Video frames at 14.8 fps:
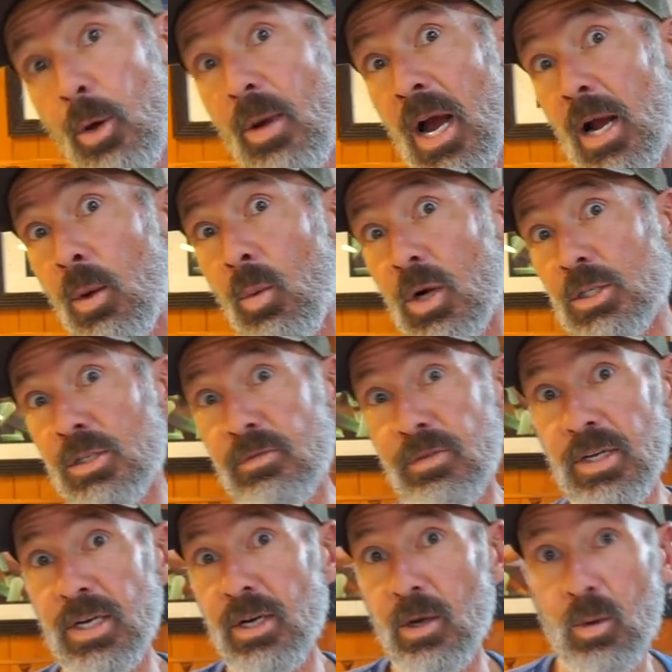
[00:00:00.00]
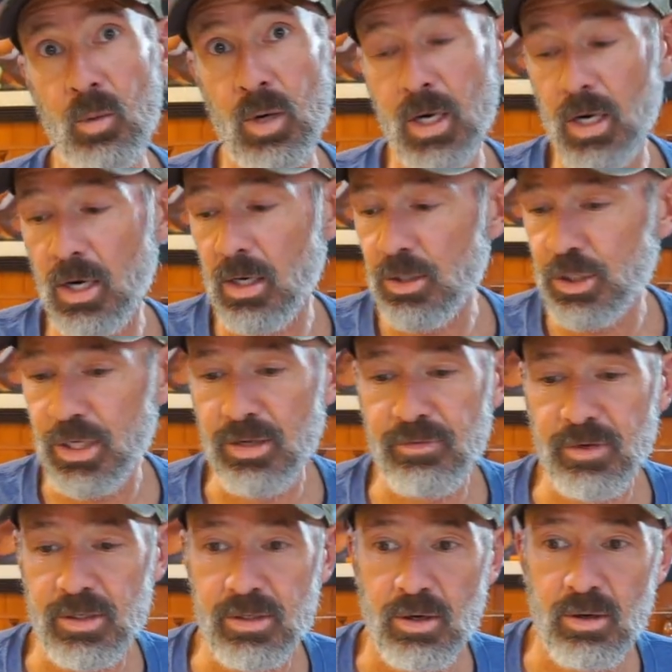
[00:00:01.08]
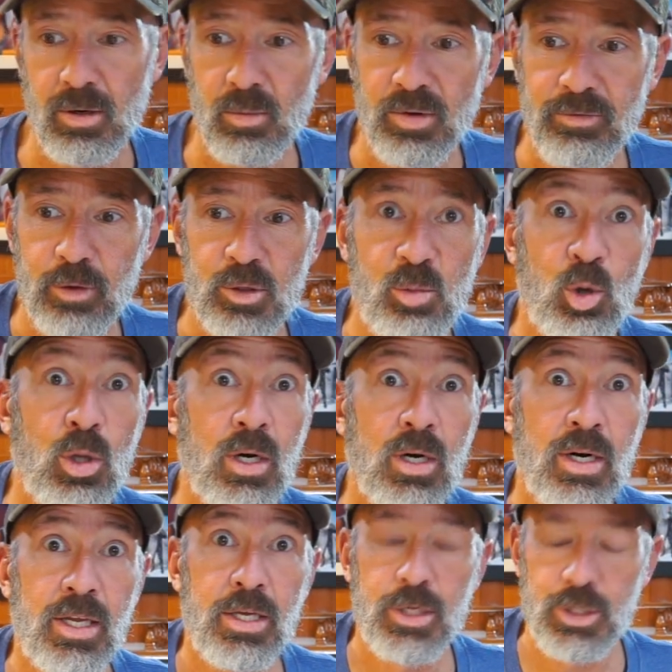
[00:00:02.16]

go back and watch the video where Jenny fixed our reverse polarity